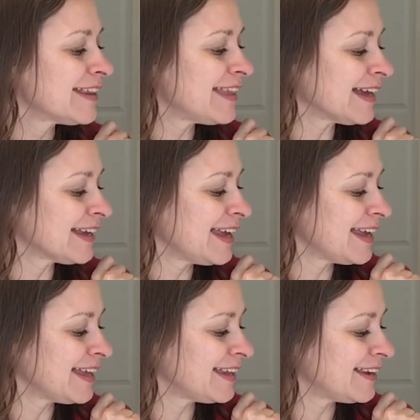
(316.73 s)
that
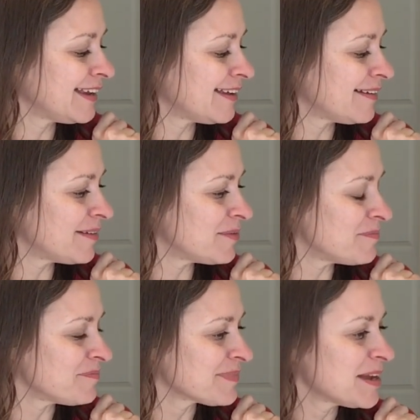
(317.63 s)

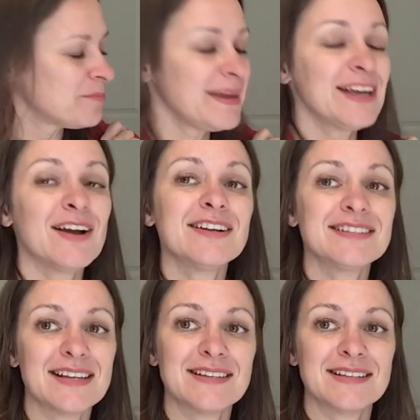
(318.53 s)
can make our
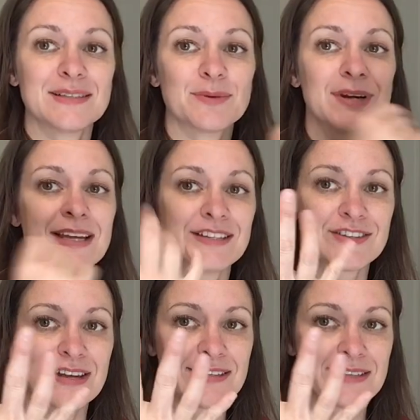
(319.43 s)
sentence more
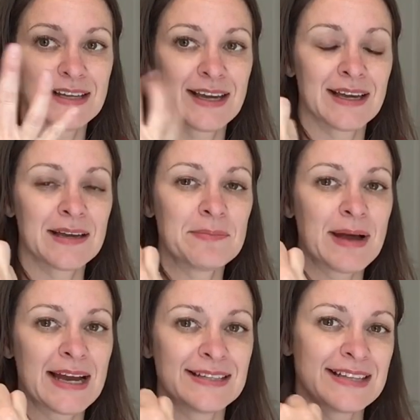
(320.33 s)
interesting and
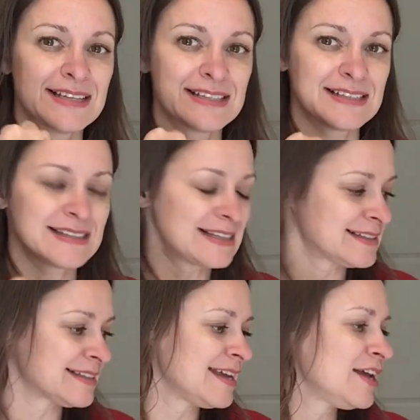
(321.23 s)
combine
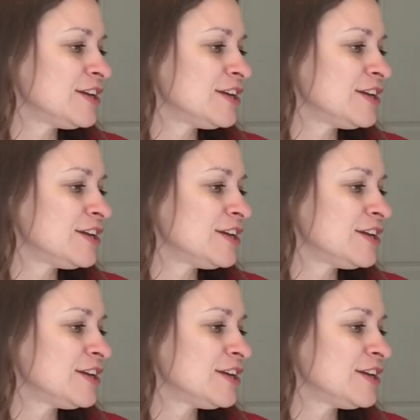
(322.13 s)
sentences.